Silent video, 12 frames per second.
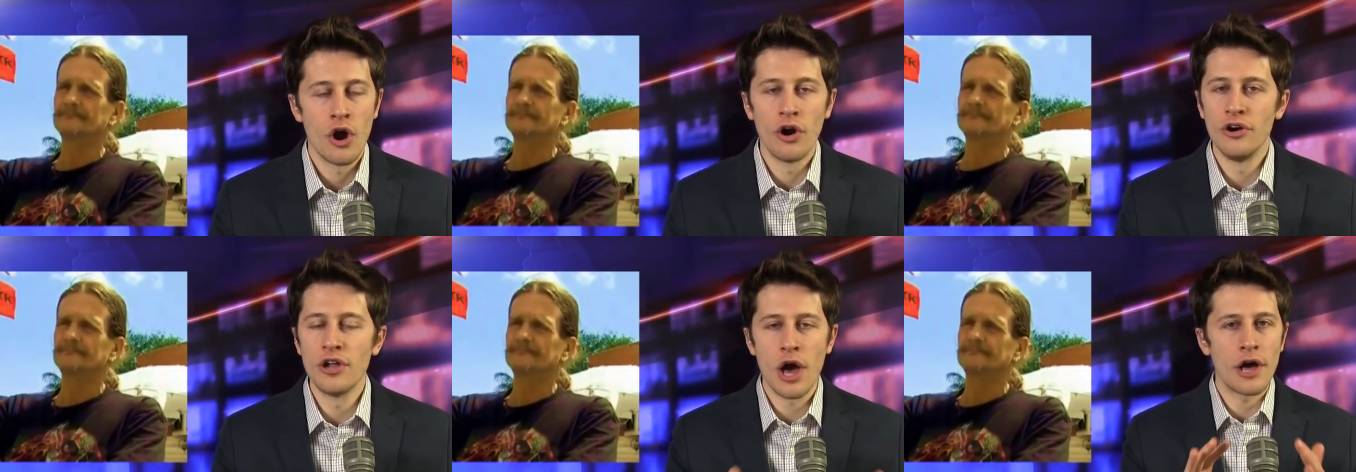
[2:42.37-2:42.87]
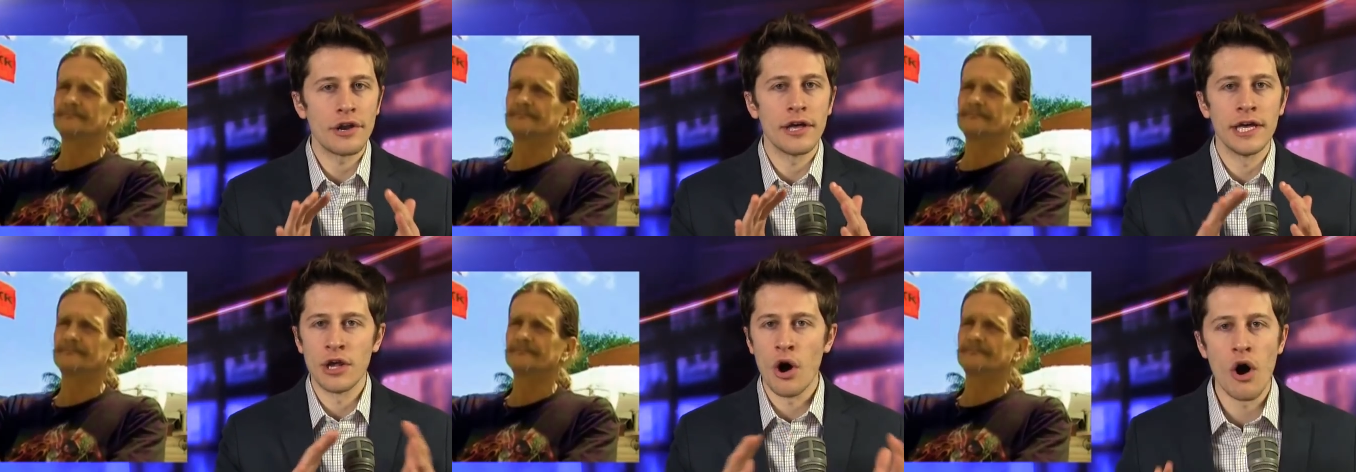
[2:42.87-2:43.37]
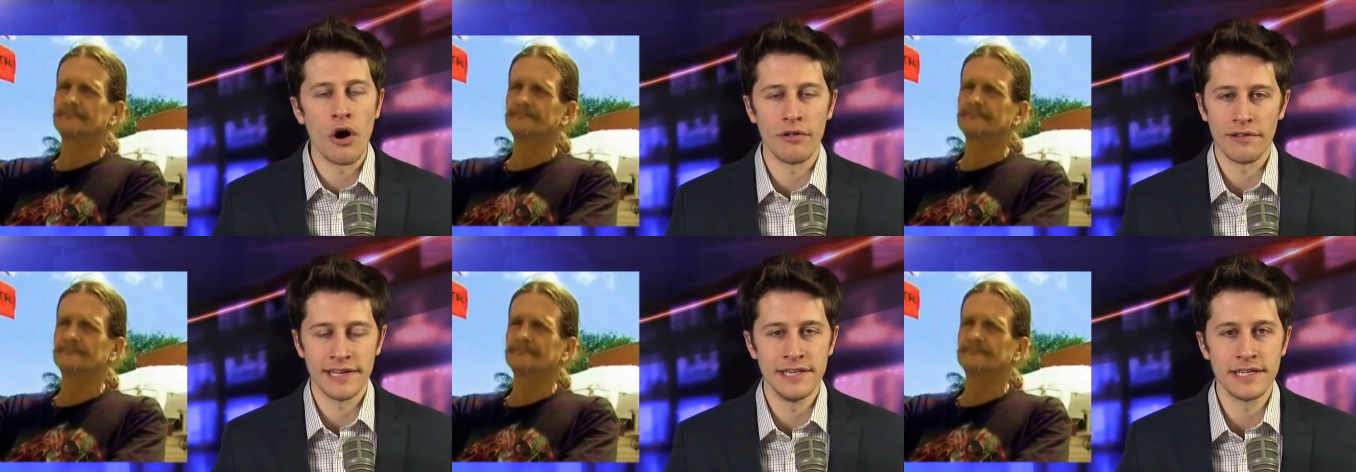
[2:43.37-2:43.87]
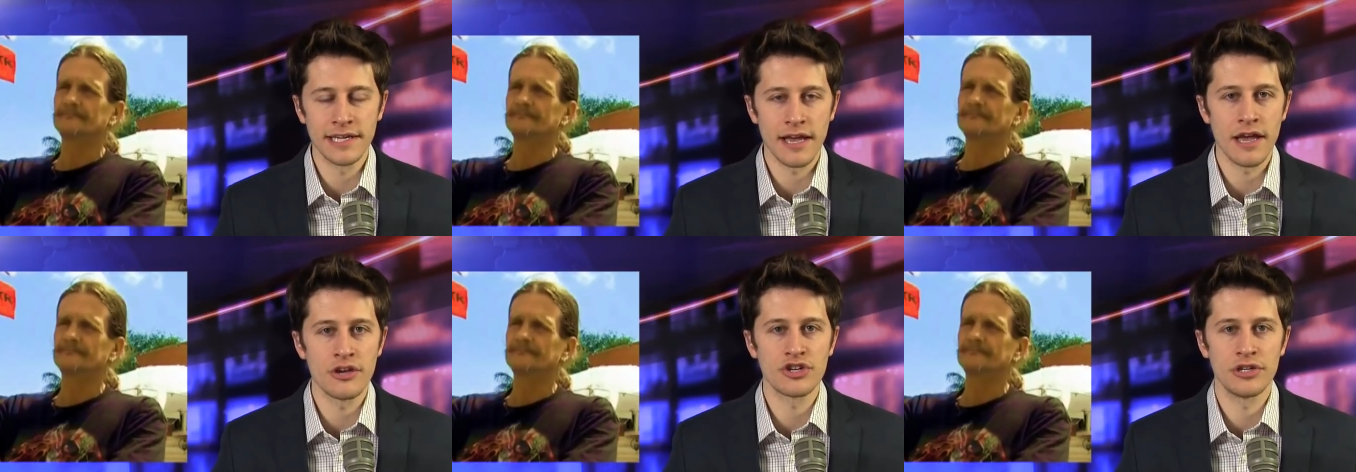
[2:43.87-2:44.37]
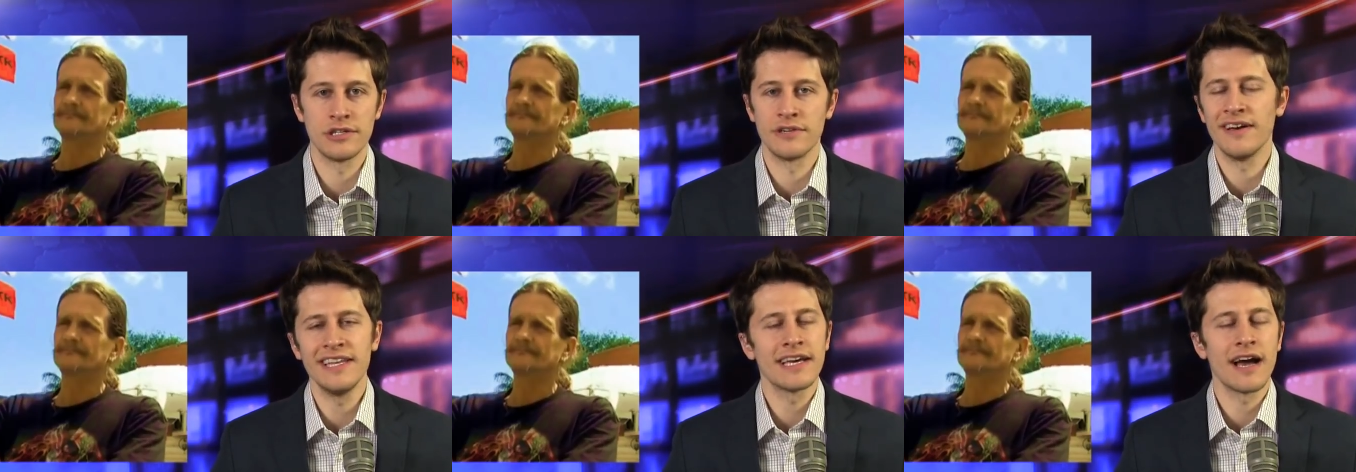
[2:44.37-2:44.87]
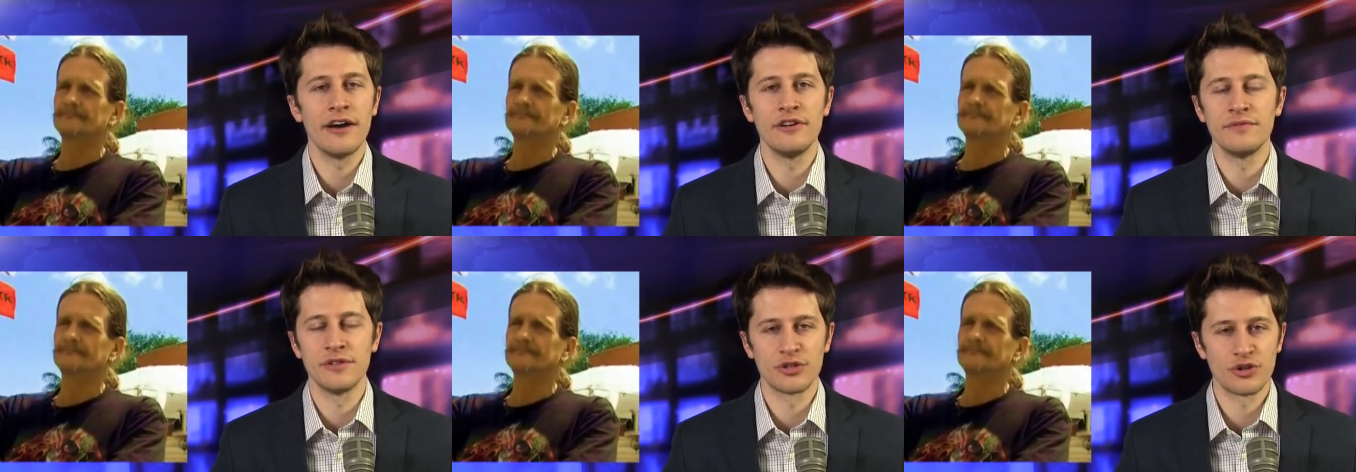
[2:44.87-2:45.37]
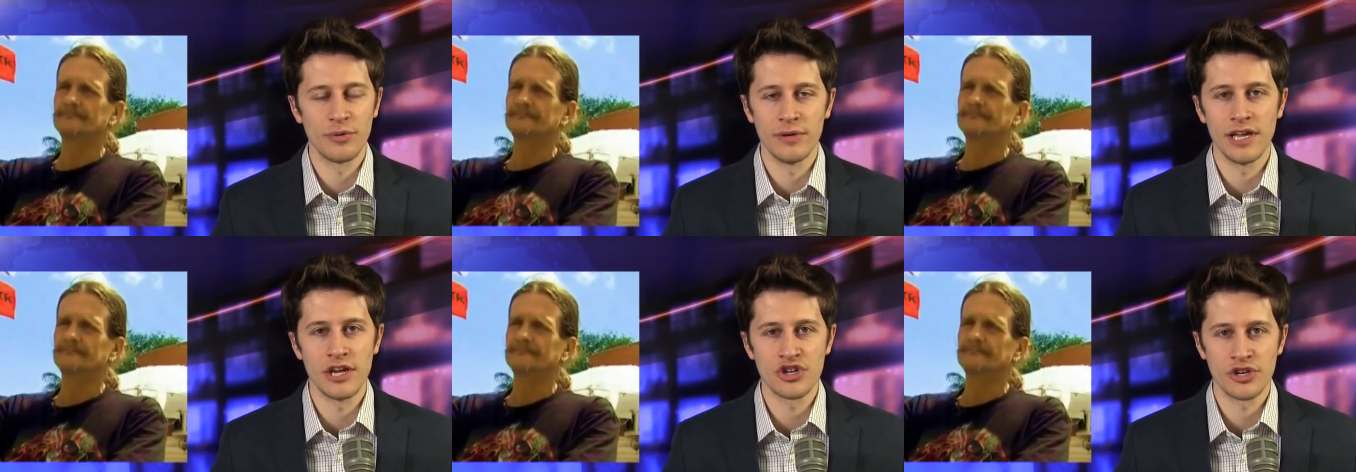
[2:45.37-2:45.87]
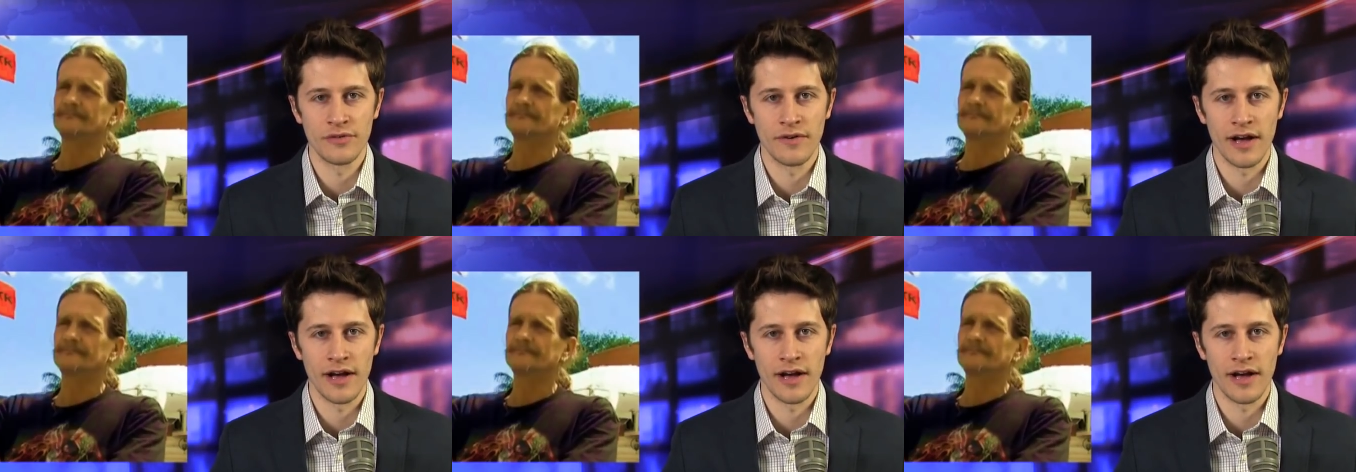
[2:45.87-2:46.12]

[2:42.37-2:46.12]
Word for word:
Speaker 1: are not at all indications of any kind of discrimination or